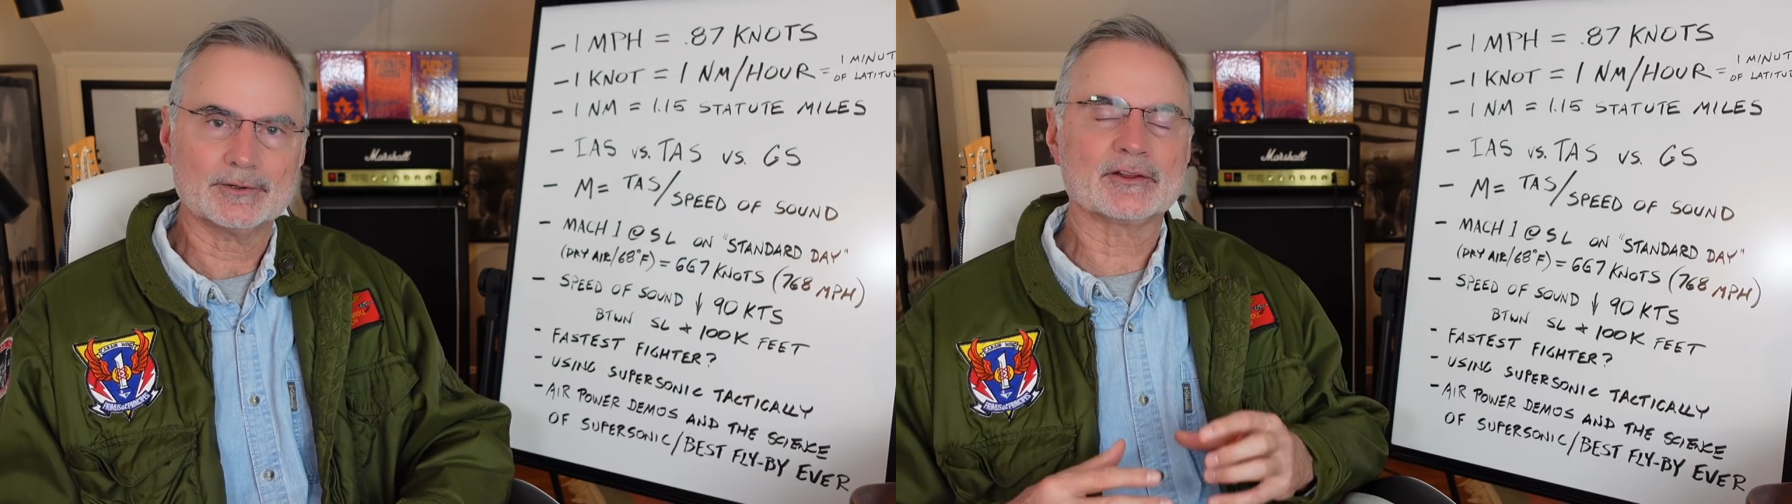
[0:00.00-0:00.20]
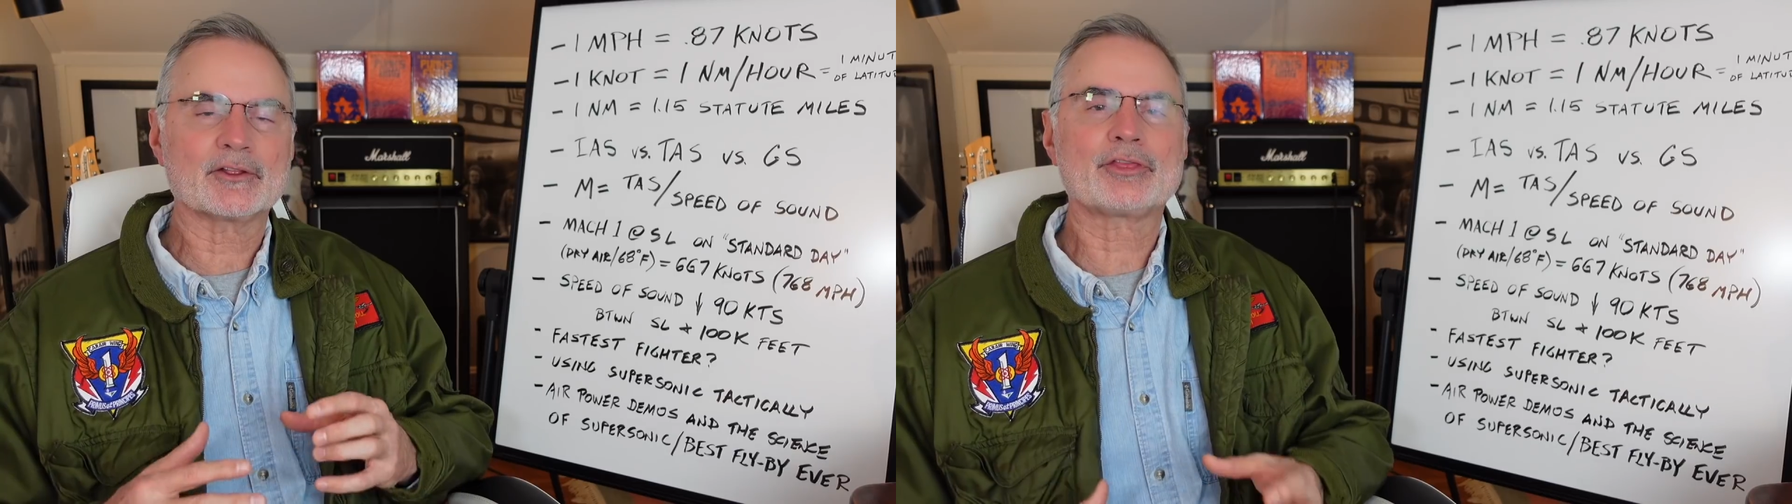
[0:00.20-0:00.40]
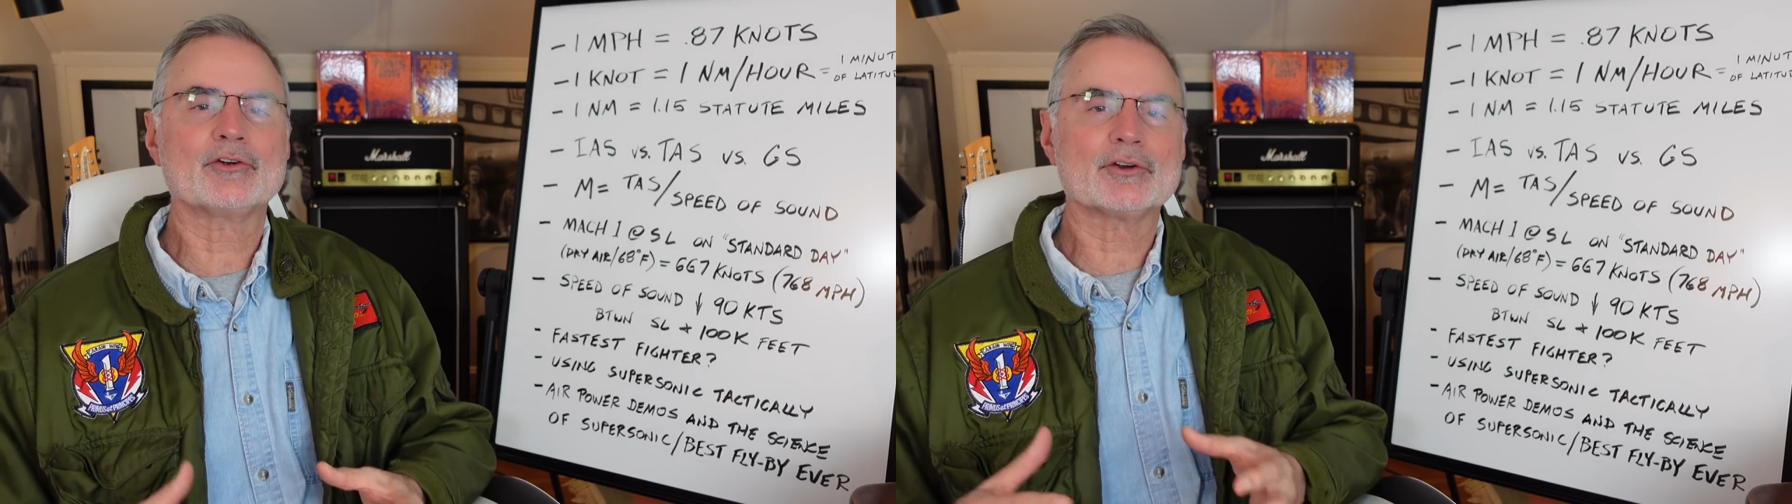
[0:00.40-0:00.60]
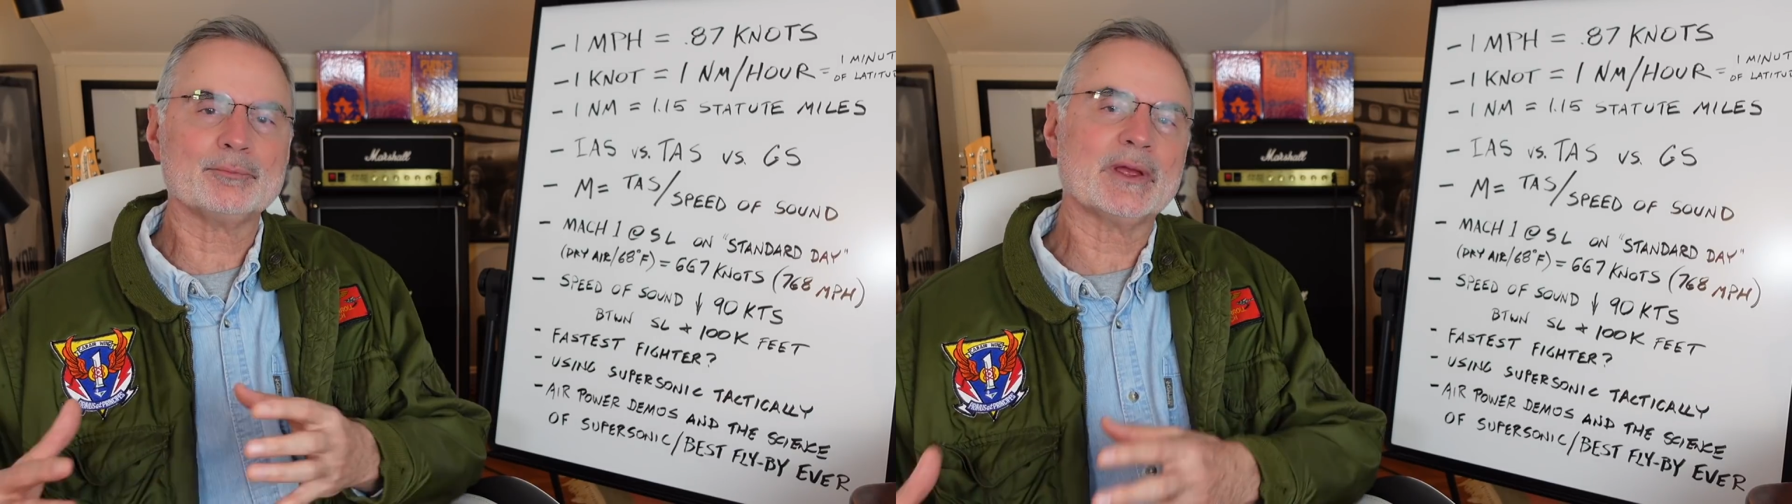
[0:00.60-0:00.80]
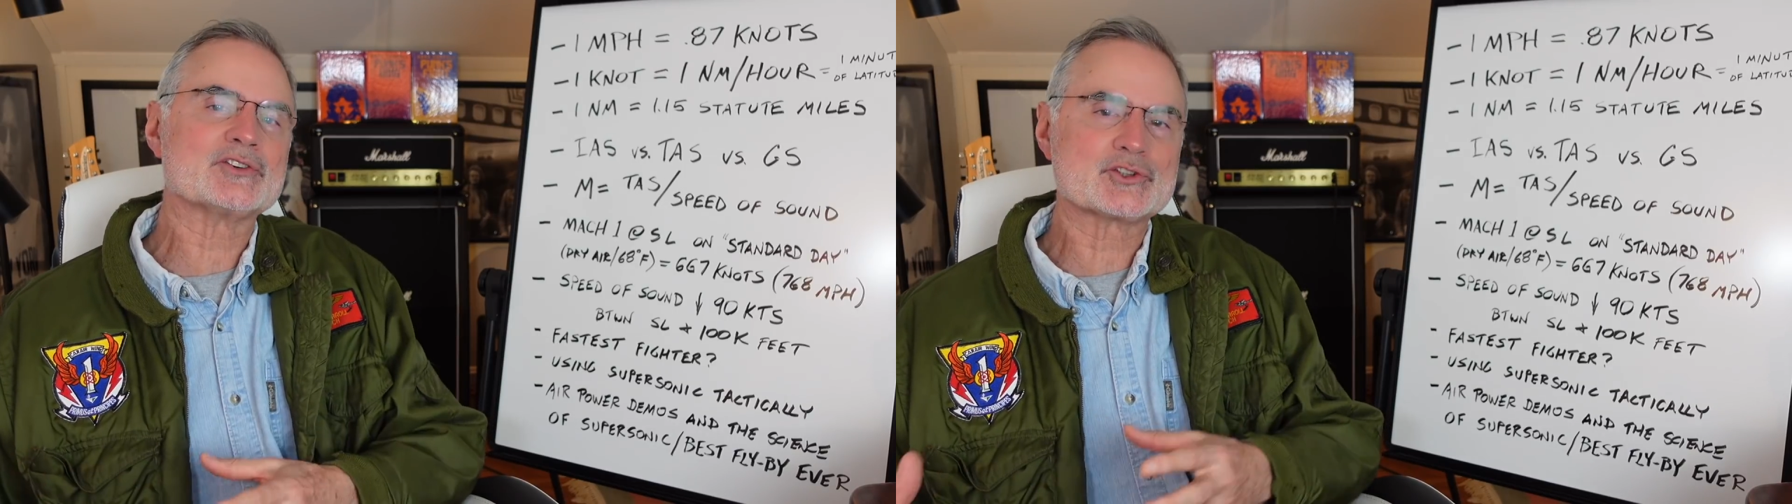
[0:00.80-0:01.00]
And then the
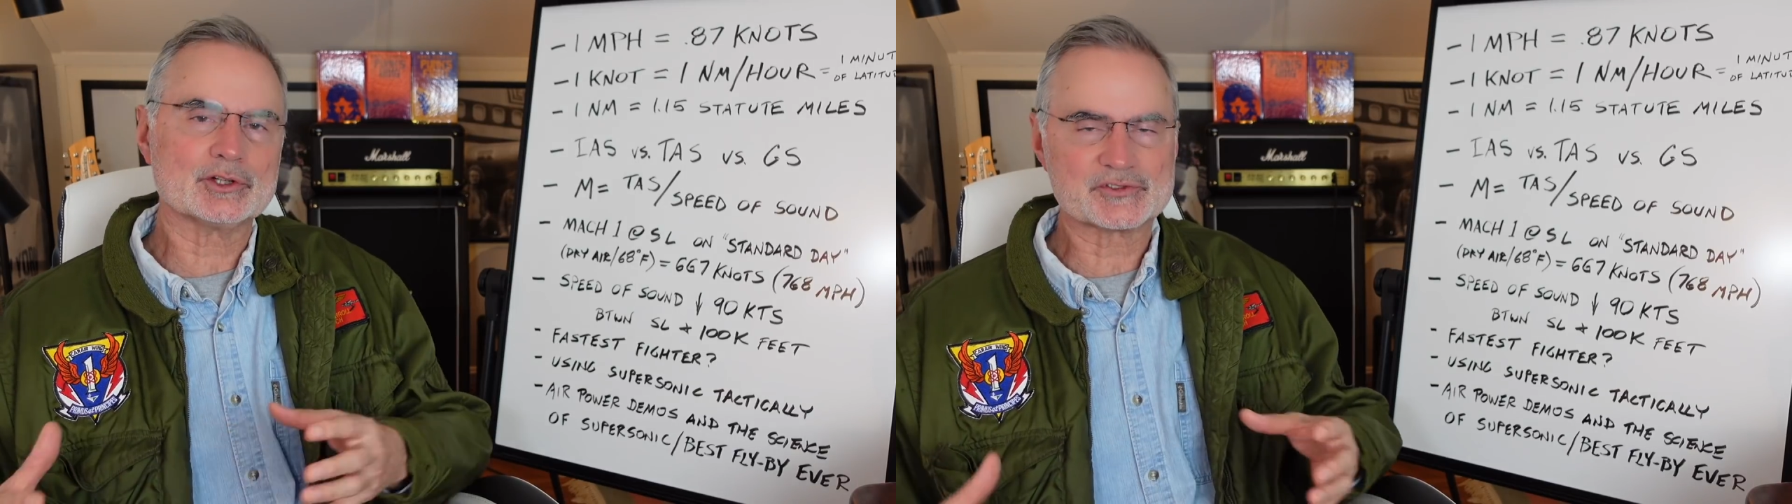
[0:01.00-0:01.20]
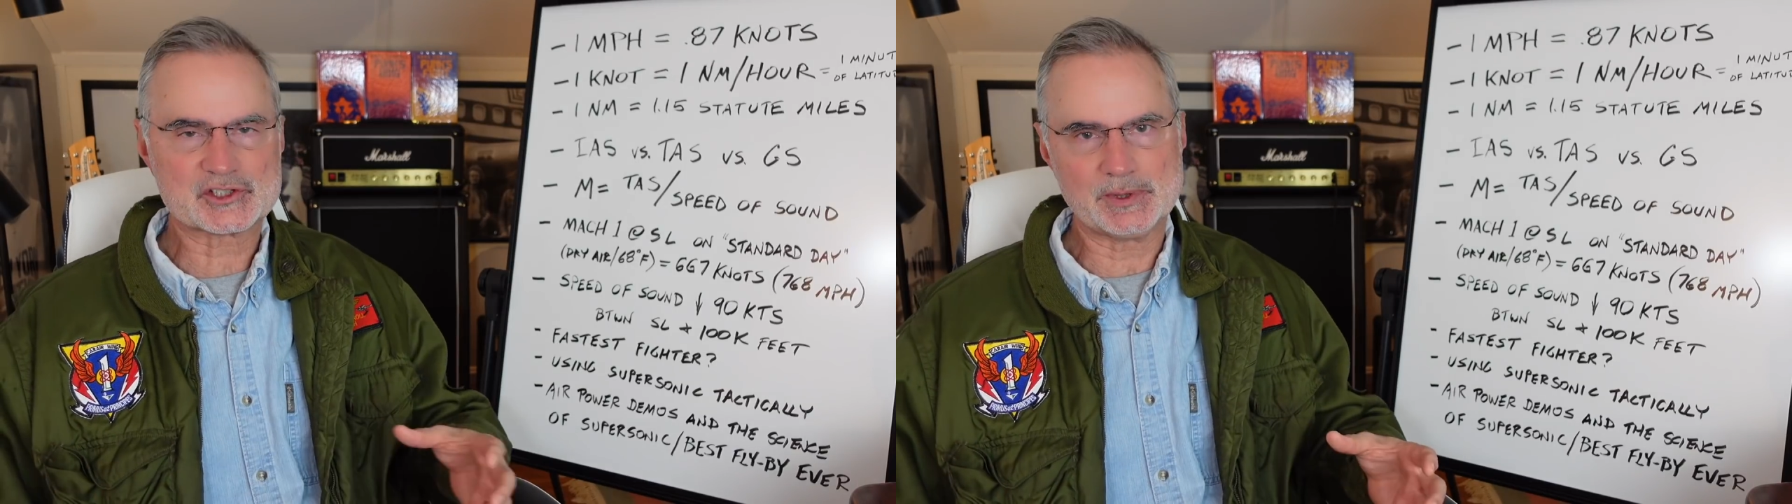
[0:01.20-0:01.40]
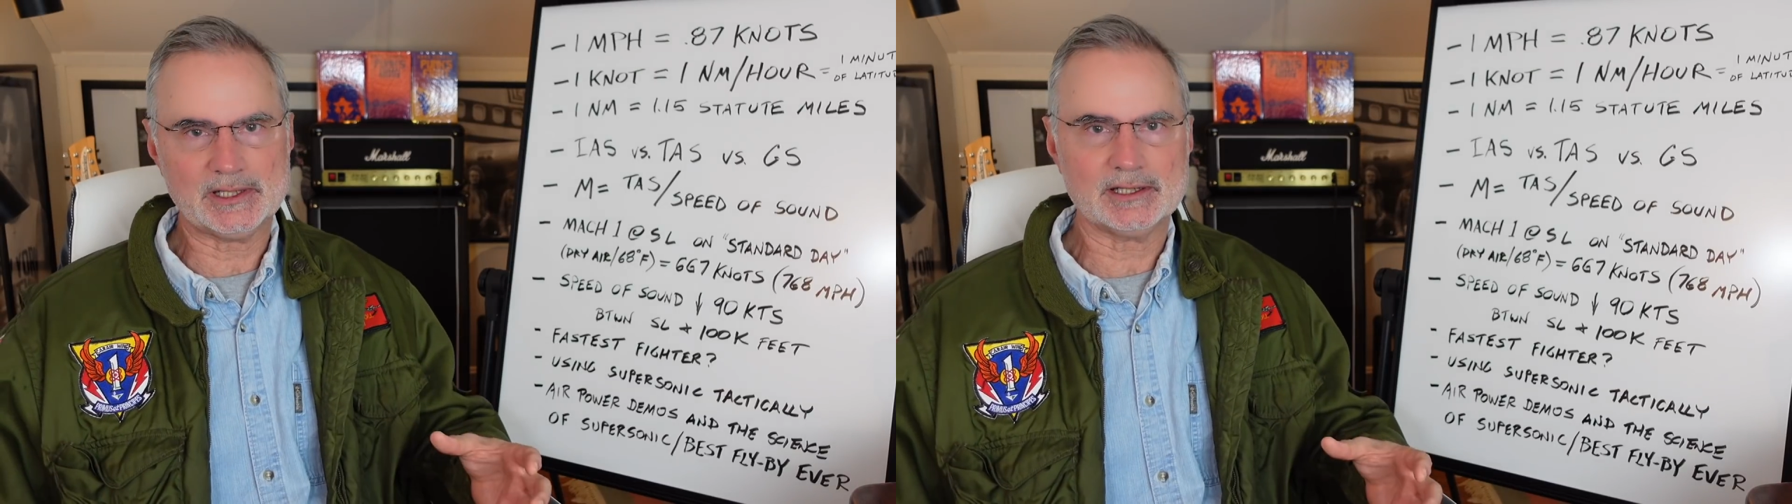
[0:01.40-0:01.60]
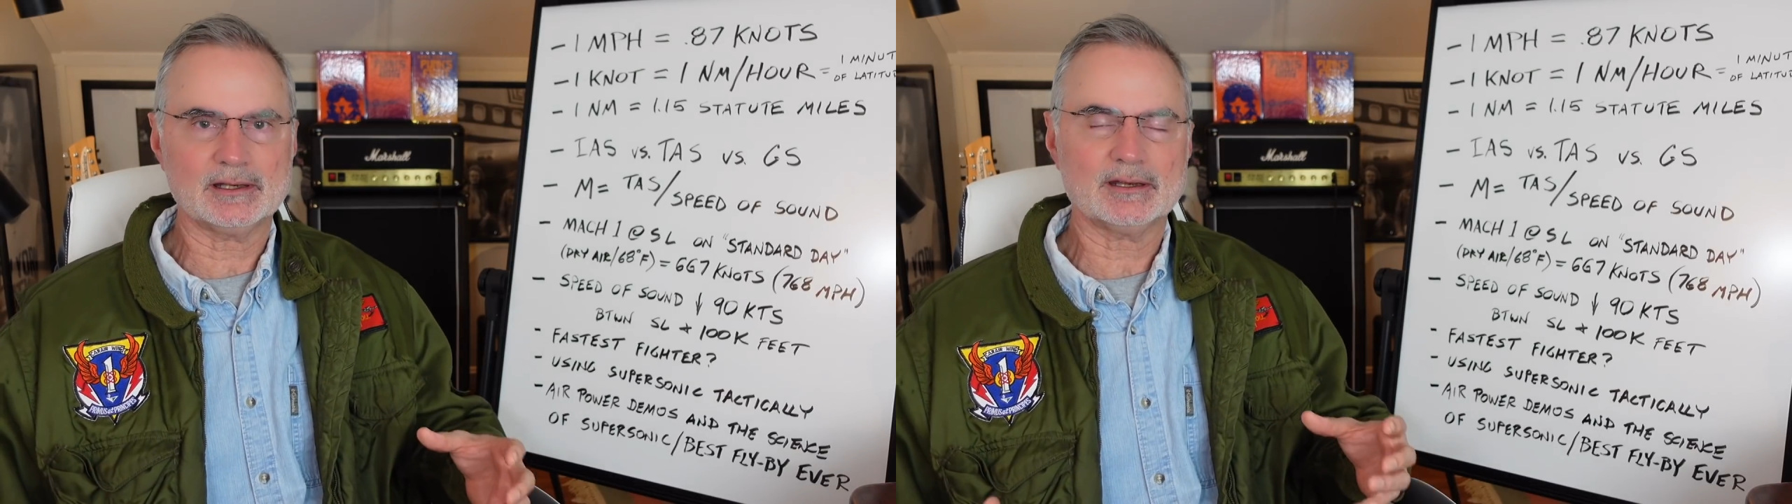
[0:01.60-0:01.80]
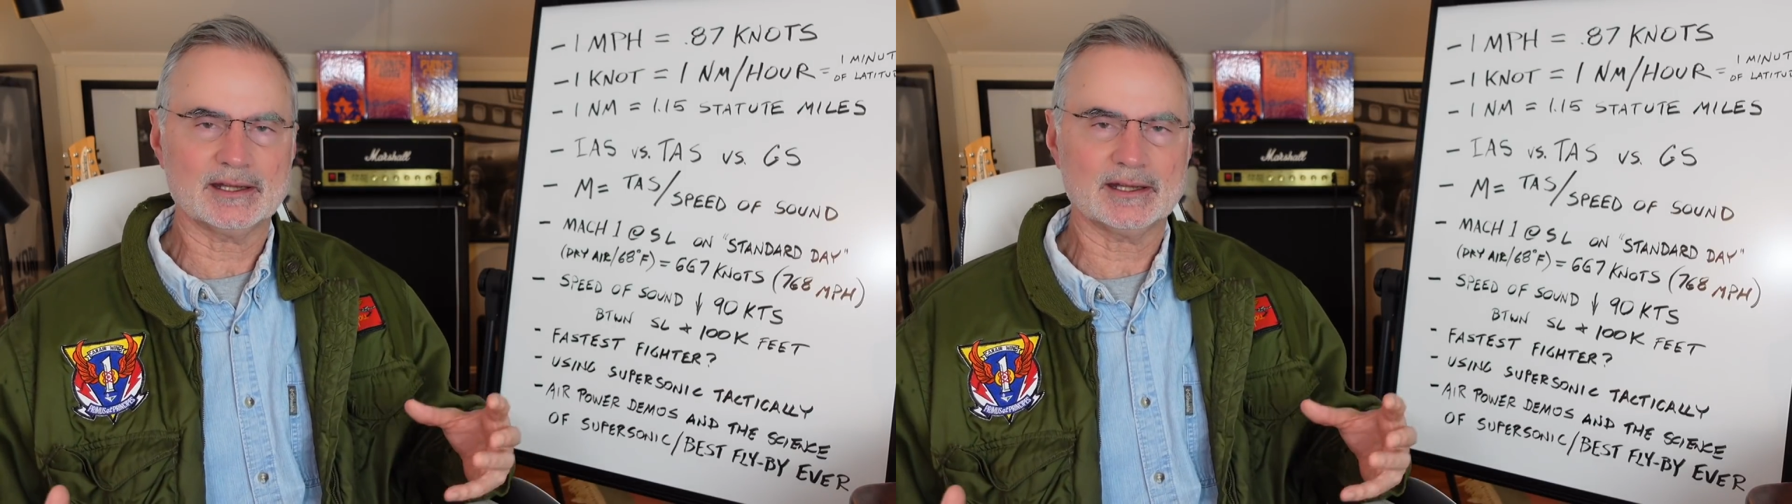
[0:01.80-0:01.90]
third measure of speed